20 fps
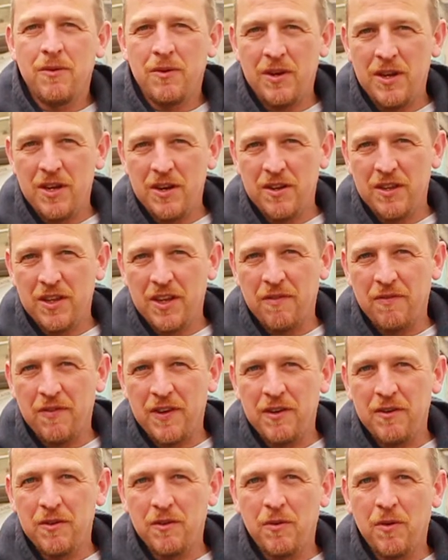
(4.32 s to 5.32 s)
We're here in the
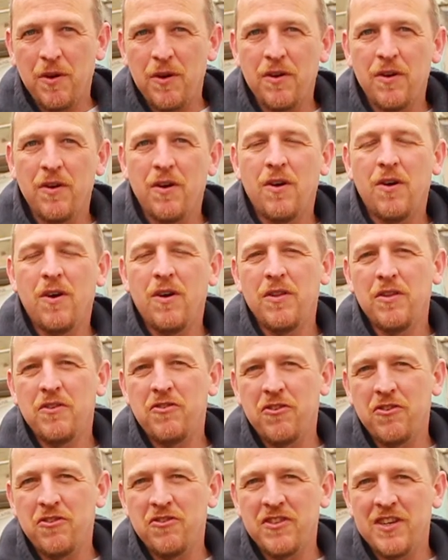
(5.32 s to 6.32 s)
Cathedral Quarter on the
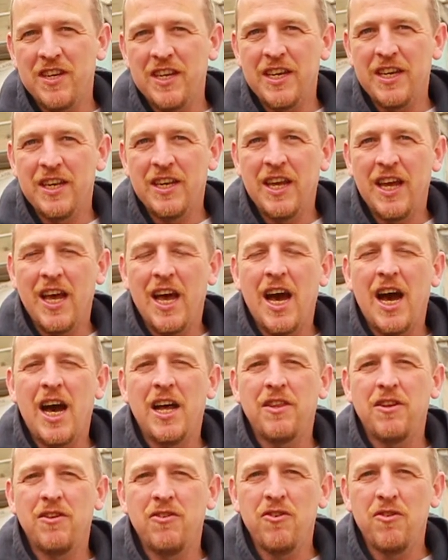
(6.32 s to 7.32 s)
Church Lane
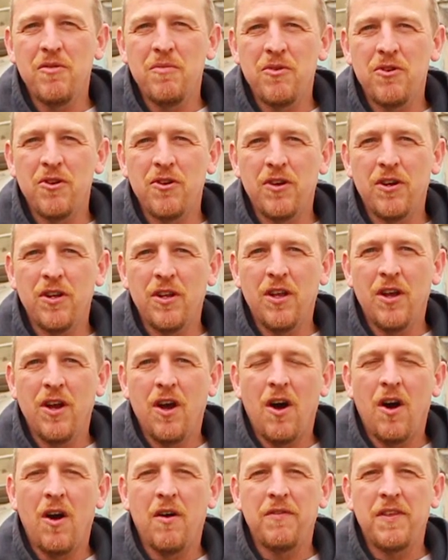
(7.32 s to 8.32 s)
at the new mural
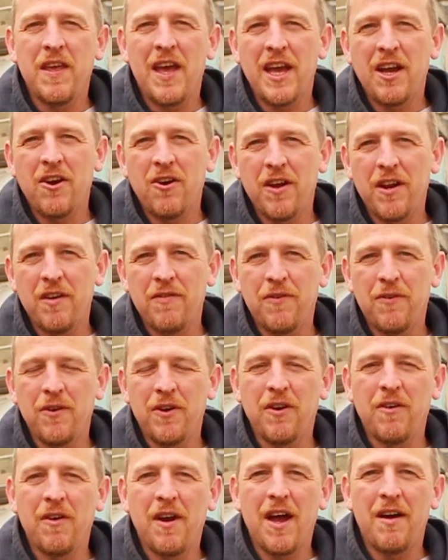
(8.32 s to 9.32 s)
of the iconic
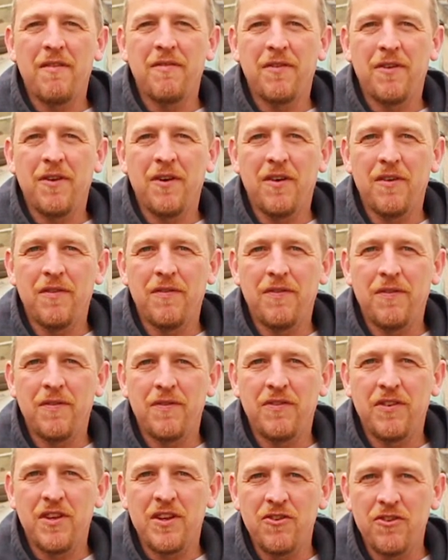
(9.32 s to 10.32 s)
photograph of
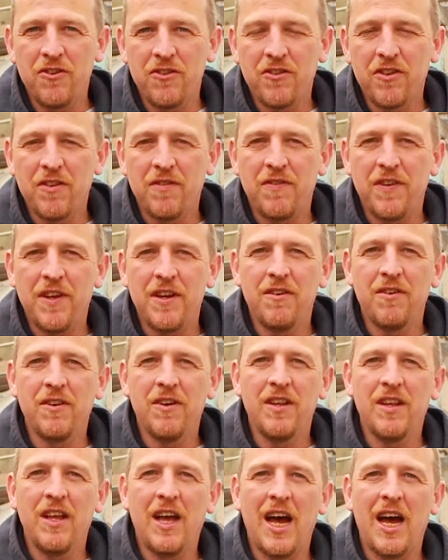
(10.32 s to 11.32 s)
St Eunan's
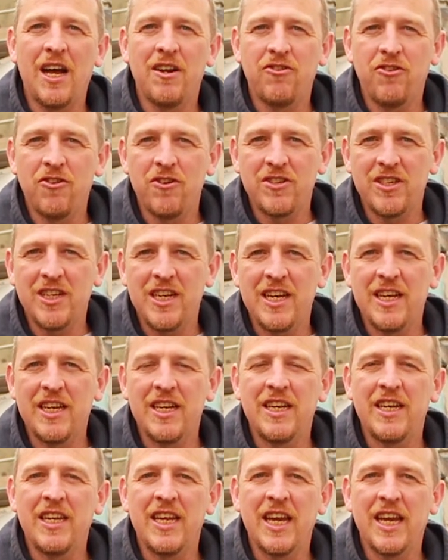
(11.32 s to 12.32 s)
Cathedral and Church
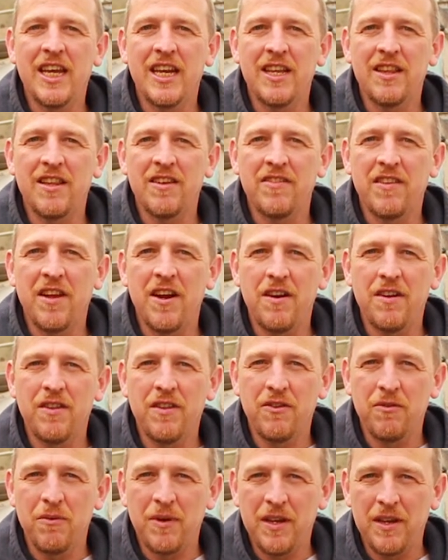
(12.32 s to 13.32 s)
Lane taken at the start of
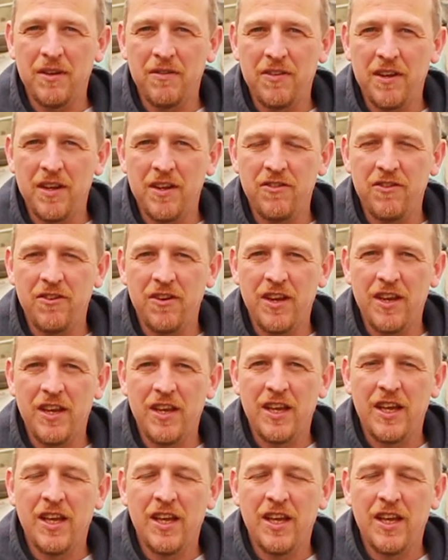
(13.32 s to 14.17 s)
the 20th century.